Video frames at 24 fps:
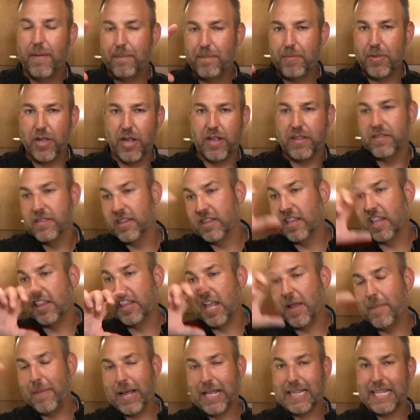
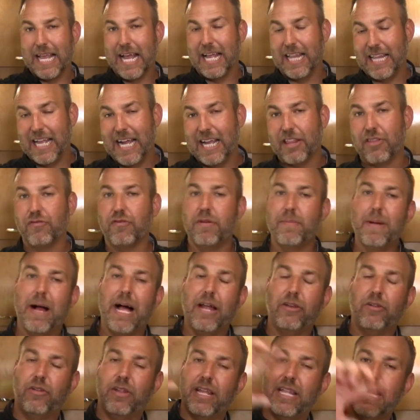they make the Li3
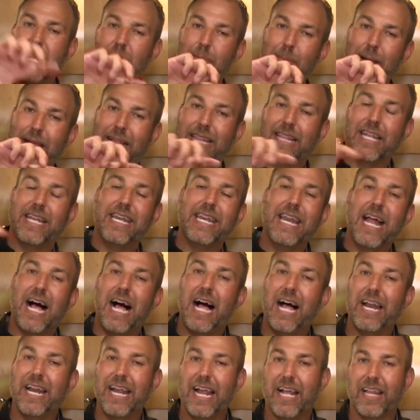model and they make the
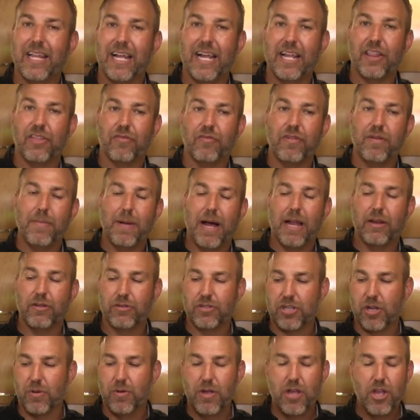non-Li3 model.
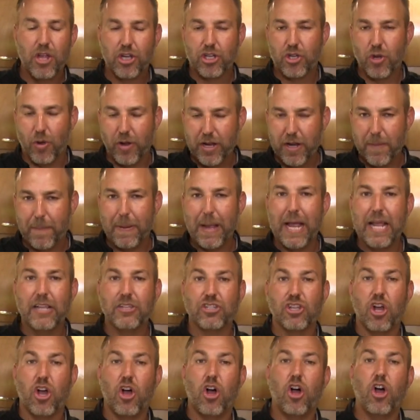So totally
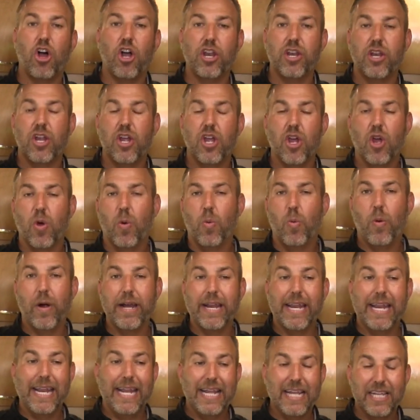depends on what
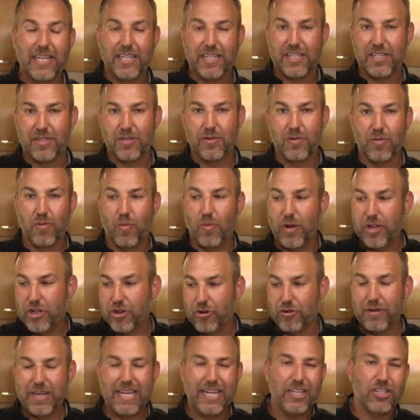it is, what
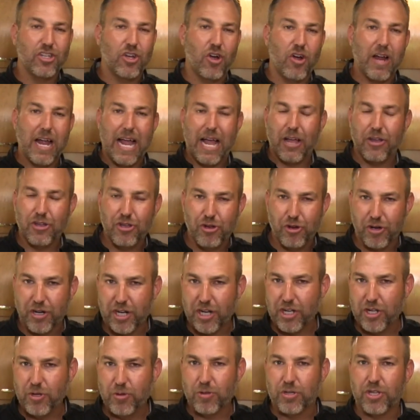your needs are, how you're going
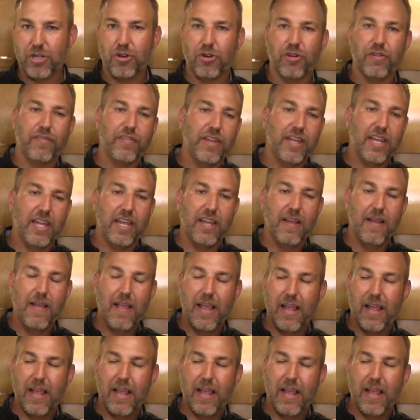to use an RV,